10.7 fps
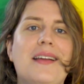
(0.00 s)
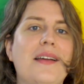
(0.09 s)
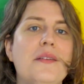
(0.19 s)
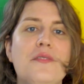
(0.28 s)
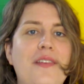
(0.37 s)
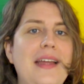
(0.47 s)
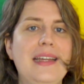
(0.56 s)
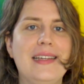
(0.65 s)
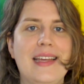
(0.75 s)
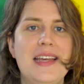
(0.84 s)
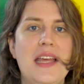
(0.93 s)
kind of
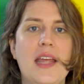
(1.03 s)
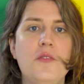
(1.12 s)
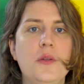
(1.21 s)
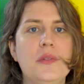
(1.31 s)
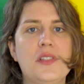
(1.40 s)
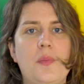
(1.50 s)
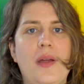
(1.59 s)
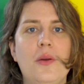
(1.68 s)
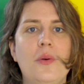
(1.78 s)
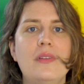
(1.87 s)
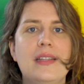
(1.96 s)
fake, influenced by
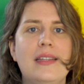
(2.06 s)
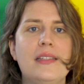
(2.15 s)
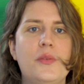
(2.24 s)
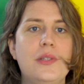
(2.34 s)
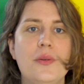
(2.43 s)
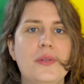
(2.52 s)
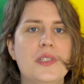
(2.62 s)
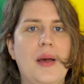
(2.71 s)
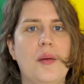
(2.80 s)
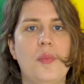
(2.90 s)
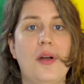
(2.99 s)
all the things we talked
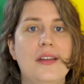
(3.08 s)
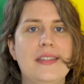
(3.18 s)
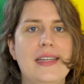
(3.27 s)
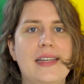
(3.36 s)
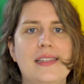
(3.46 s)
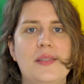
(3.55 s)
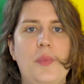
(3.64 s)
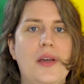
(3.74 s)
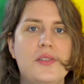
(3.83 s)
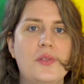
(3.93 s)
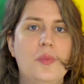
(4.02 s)
about: politics,
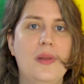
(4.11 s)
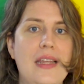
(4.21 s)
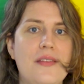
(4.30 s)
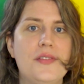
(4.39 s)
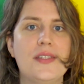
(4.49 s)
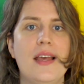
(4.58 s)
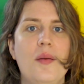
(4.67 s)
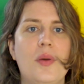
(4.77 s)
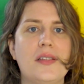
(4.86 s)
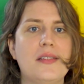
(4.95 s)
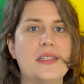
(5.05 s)
personal beliefs,
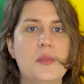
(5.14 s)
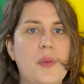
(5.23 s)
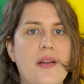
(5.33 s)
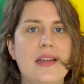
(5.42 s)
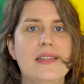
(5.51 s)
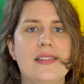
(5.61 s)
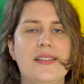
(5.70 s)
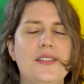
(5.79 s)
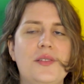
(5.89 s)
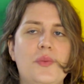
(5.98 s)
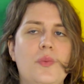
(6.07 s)
personal experience,
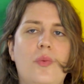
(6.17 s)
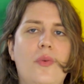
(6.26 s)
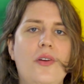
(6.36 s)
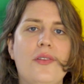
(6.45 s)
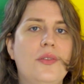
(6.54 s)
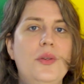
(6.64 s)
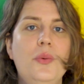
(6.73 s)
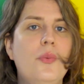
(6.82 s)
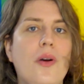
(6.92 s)
and just what you